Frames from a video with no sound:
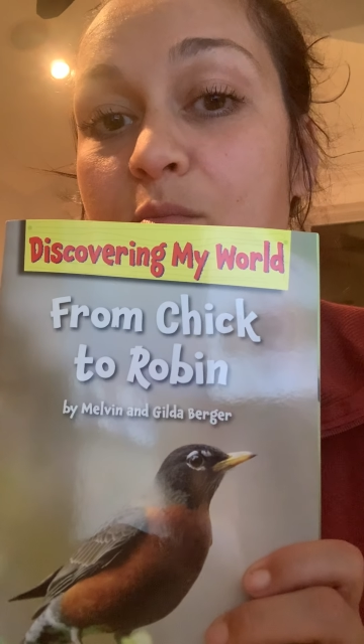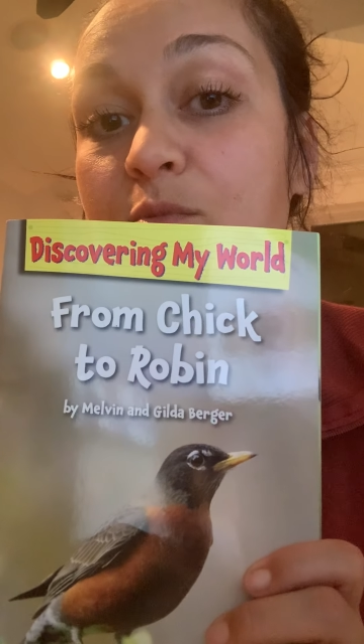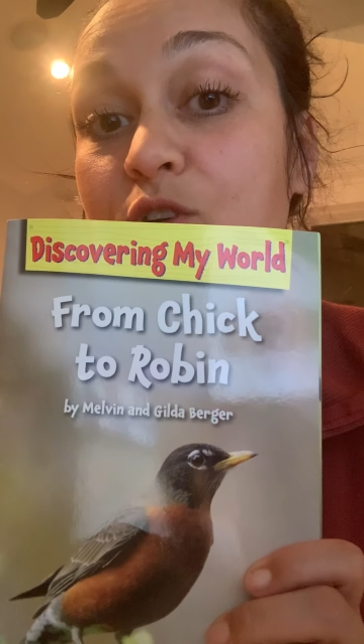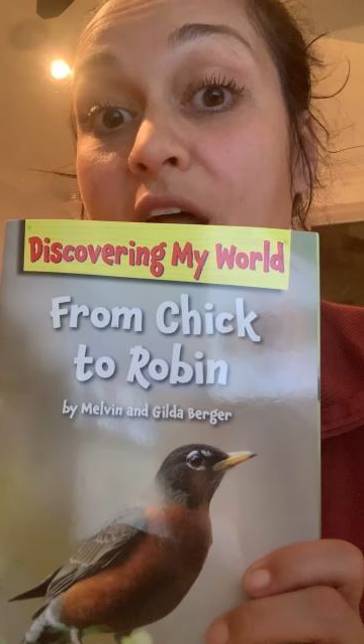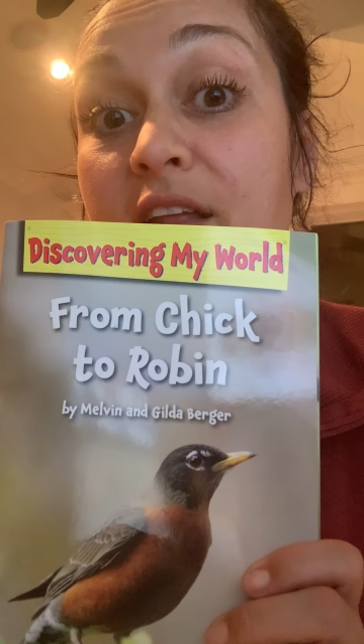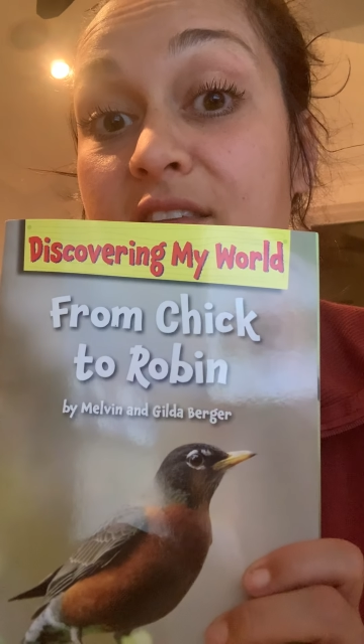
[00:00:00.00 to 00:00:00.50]

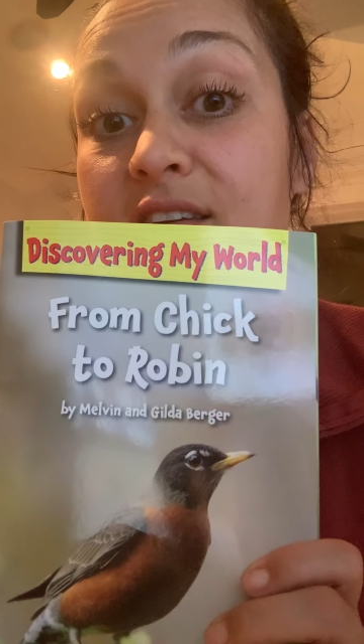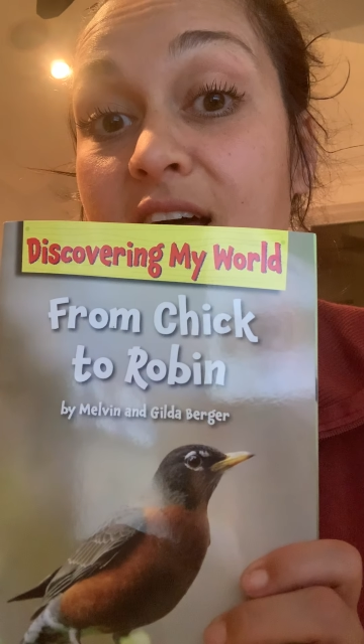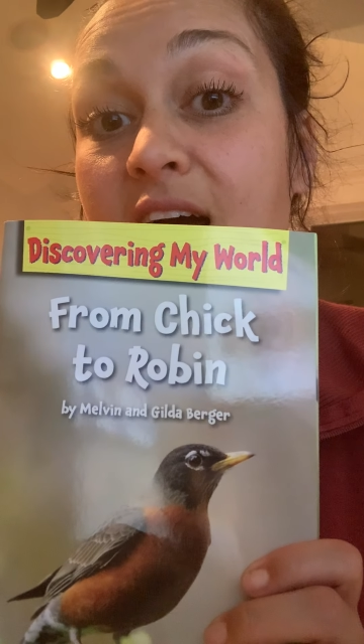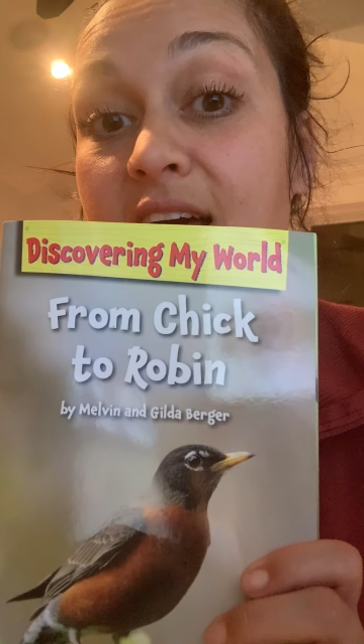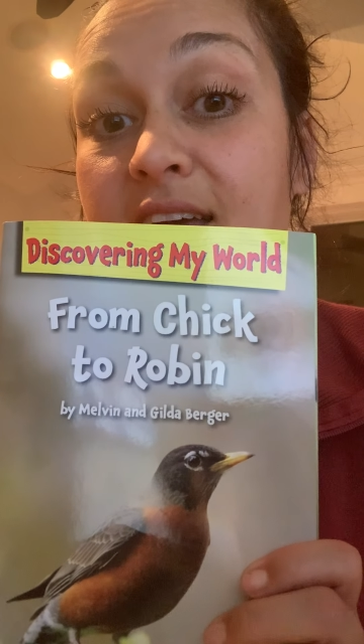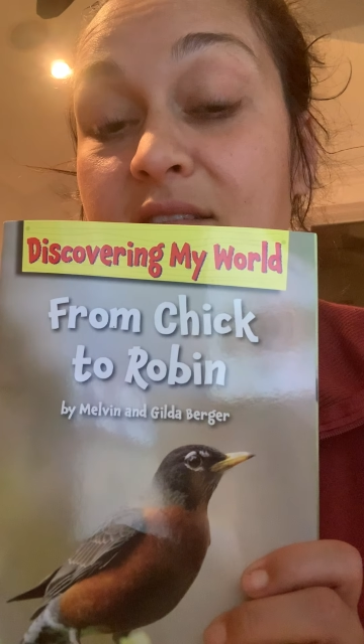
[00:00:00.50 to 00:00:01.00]
Jonathan and
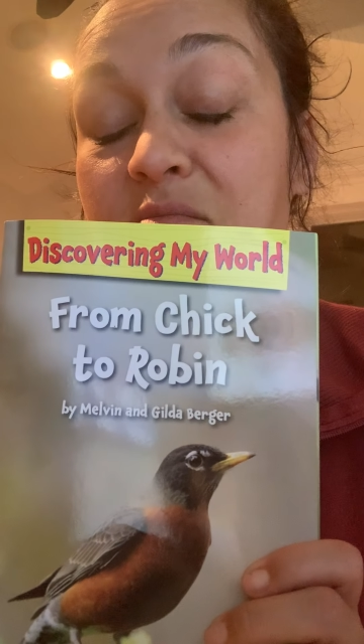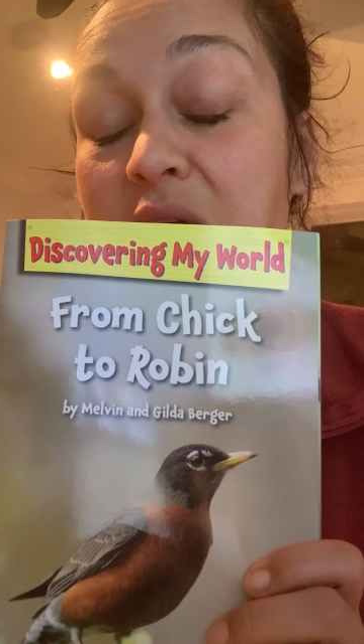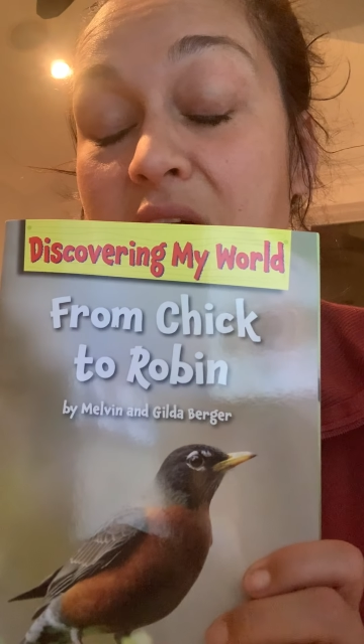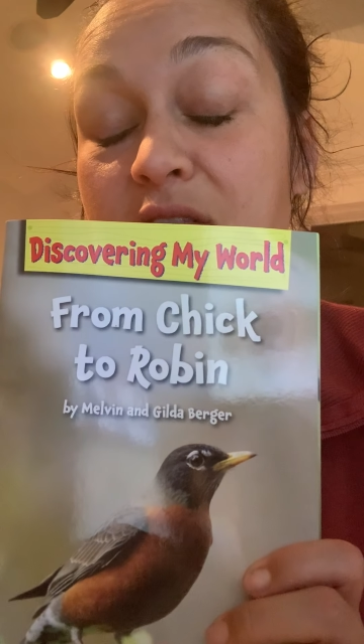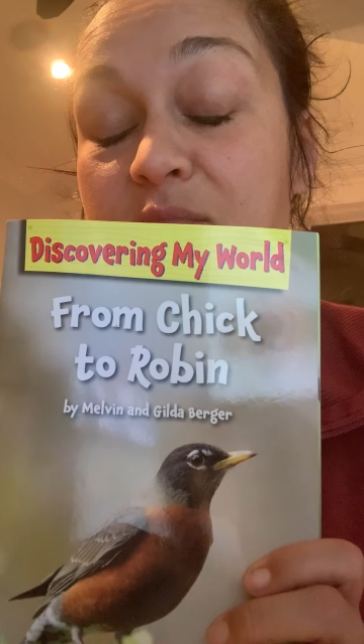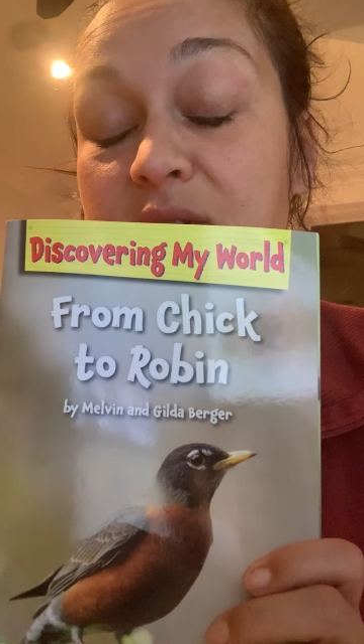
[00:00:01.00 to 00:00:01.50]
I
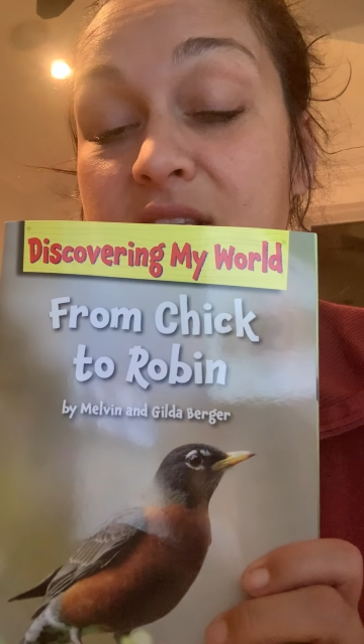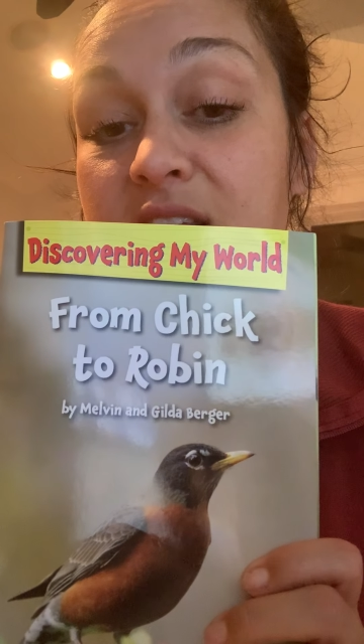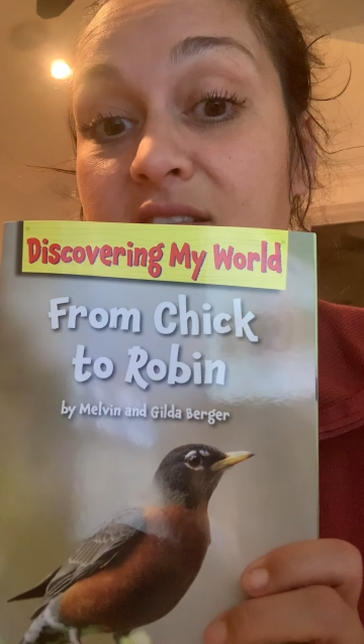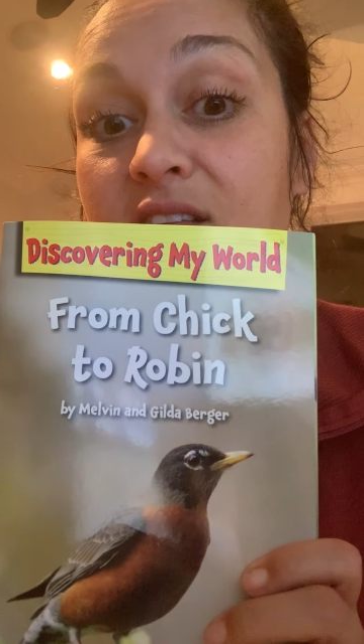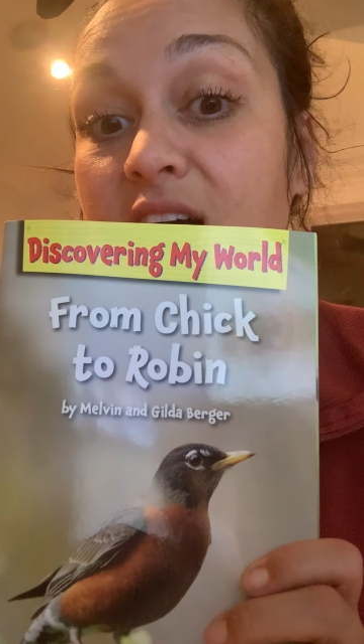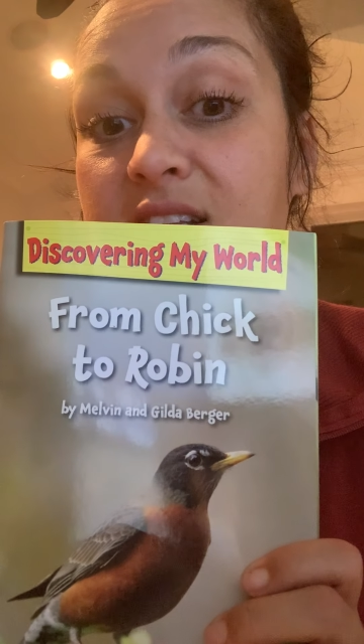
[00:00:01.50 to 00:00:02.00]
have been
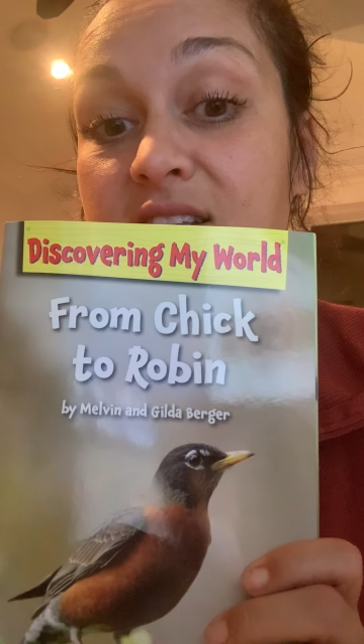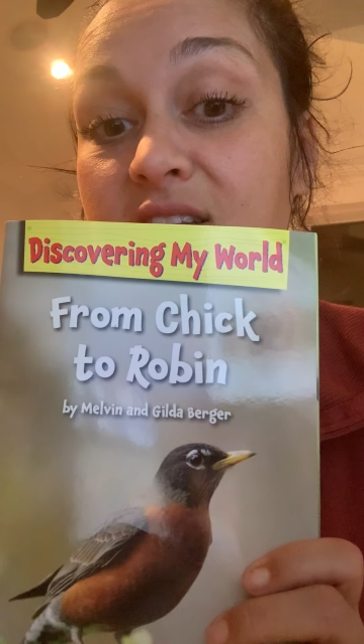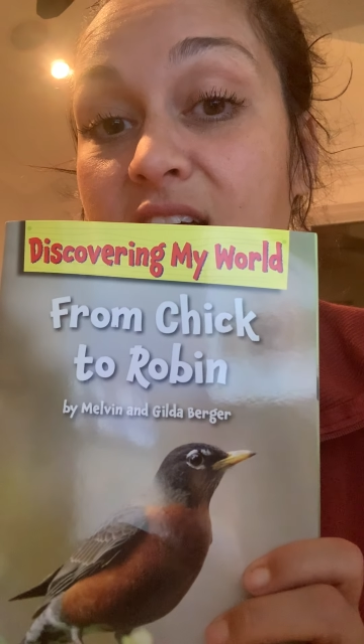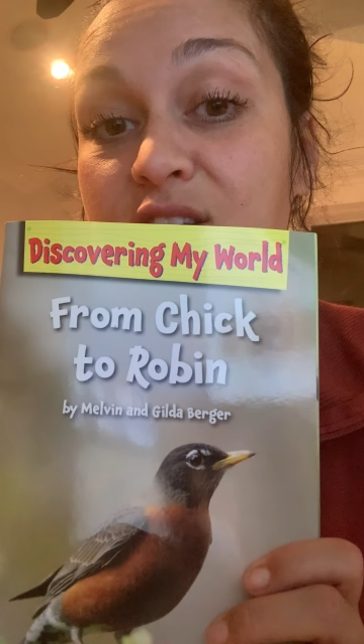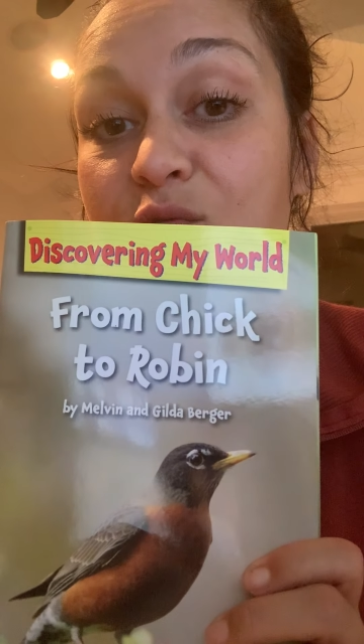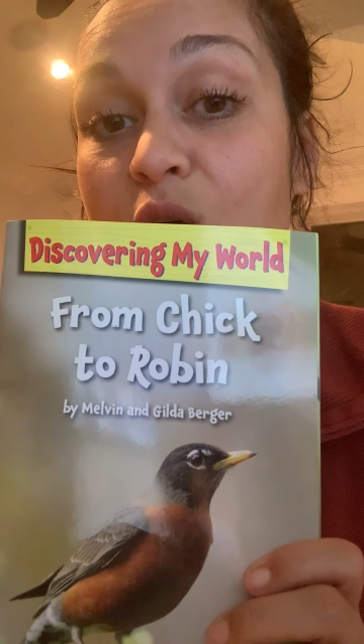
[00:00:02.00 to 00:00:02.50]
seeing lots and lots